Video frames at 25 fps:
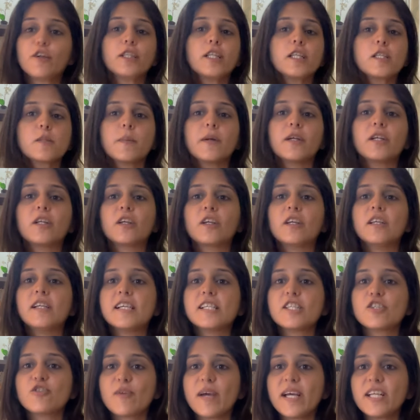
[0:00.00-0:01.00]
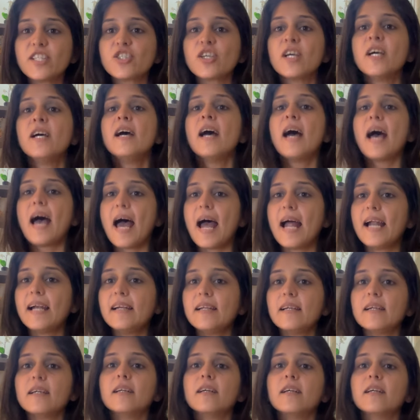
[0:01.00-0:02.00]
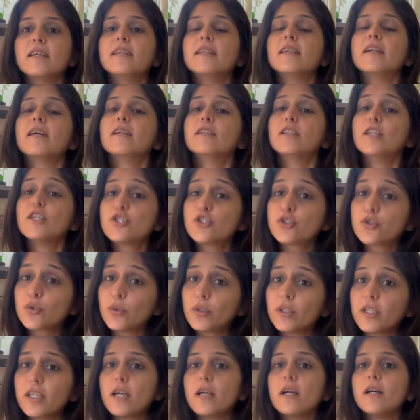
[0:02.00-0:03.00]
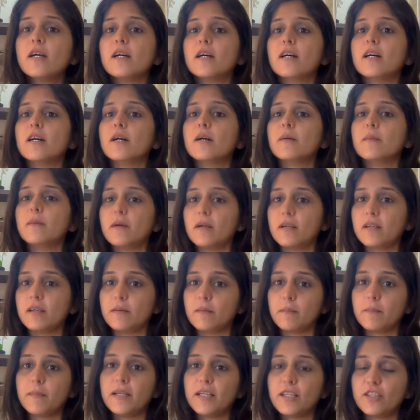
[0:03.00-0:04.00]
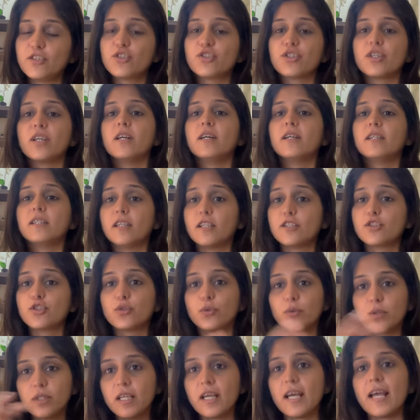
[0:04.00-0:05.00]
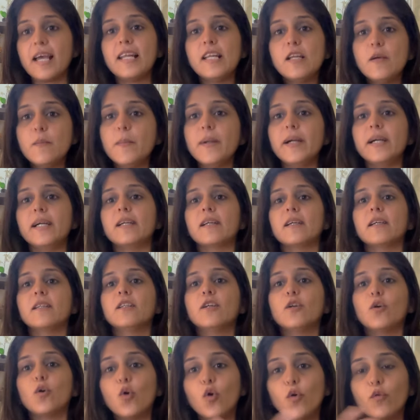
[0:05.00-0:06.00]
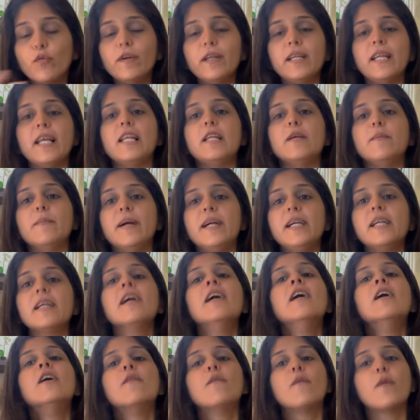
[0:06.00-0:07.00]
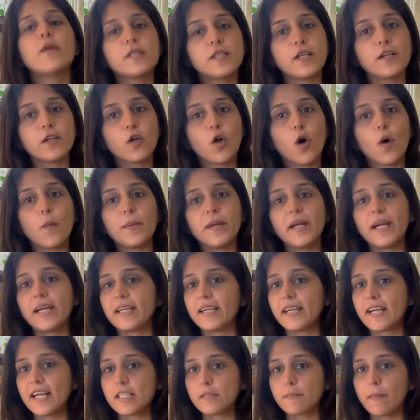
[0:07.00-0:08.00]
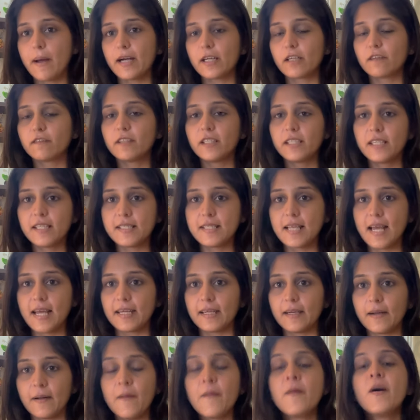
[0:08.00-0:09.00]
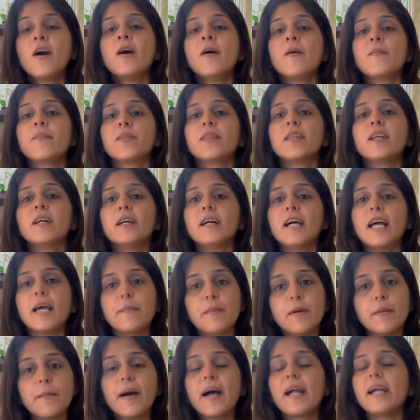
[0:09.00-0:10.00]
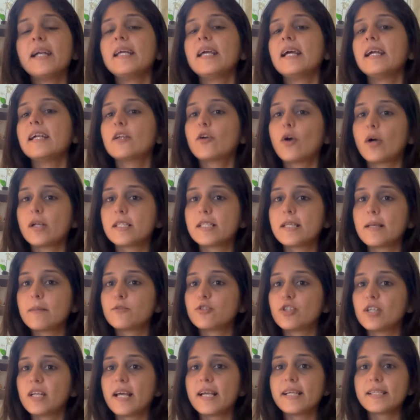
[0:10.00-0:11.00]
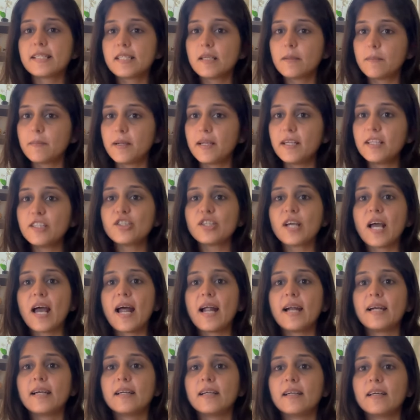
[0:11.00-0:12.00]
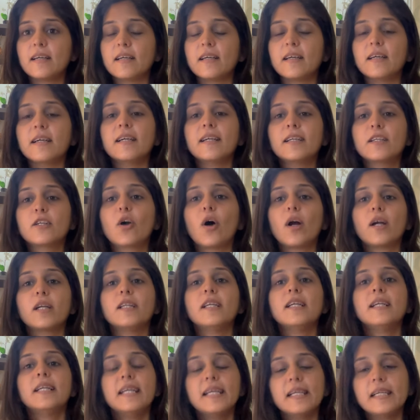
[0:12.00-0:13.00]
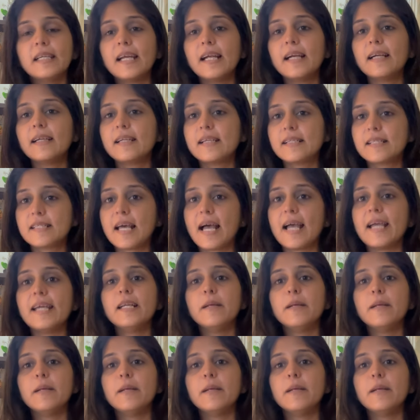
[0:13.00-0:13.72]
this particular stretch and the shunya bridge the shunya element the oval element was incorporated as part of the design design. The MMRD had conceptualized the bridge and uh, it got the detailed design